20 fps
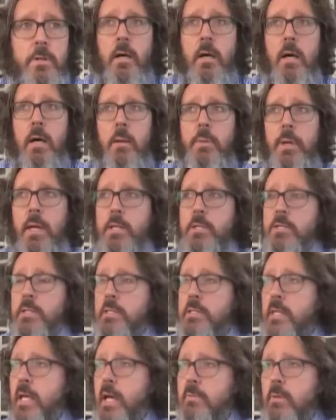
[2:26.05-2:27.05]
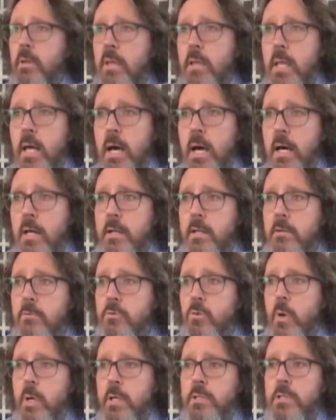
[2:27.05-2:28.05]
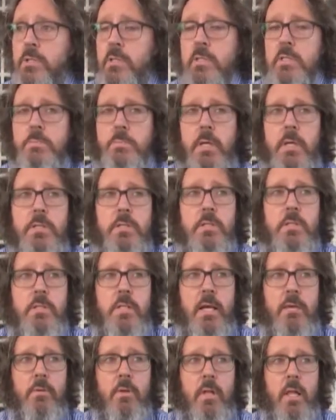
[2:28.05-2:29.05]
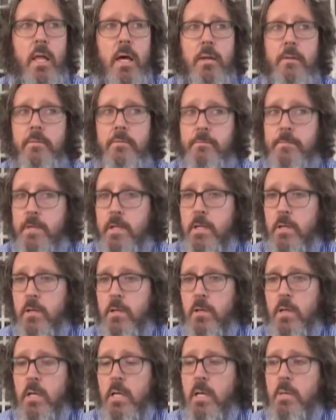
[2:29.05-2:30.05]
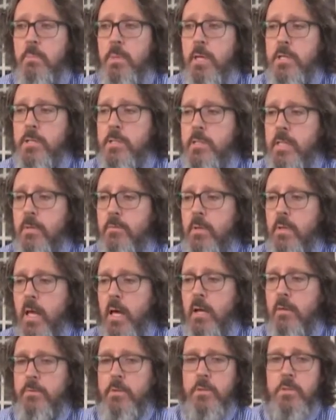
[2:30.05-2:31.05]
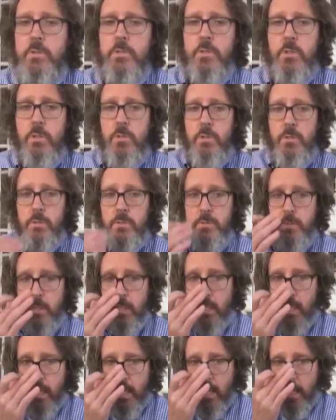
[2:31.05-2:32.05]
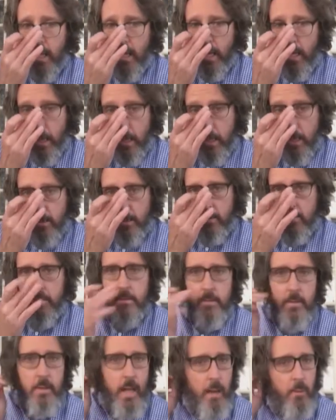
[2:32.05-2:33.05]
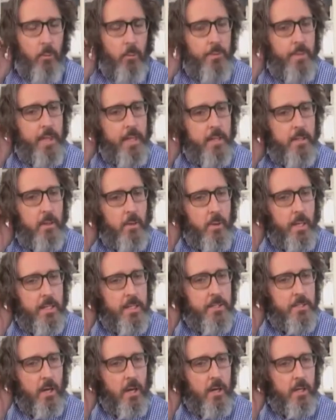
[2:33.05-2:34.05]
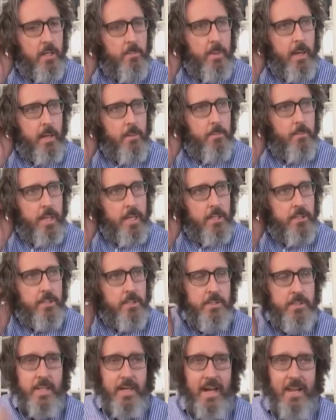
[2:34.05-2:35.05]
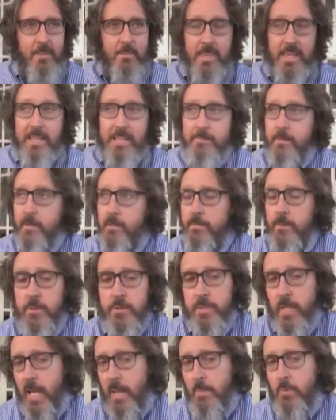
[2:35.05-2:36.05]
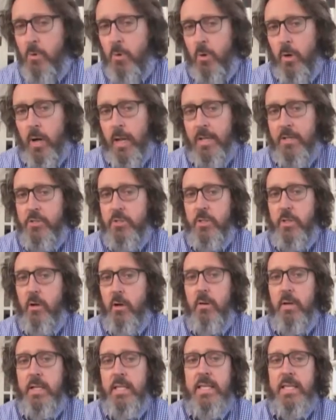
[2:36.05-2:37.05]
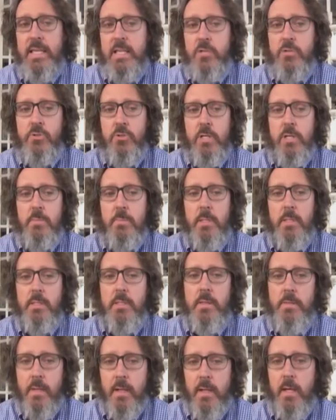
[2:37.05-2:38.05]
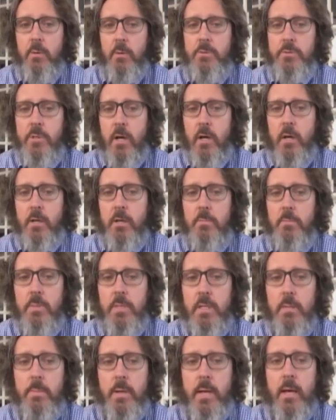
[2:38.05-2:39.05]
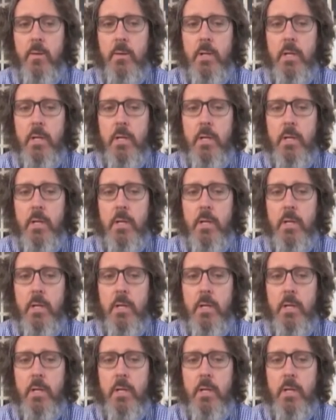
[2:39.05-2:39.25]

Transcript: Patients have a lot of questions, patients have a lot of fear, patients have a lot of concerns. I will then go ahead and talk about patients that I meet for the first time who are actually already in treatment, and then I will talk a bit about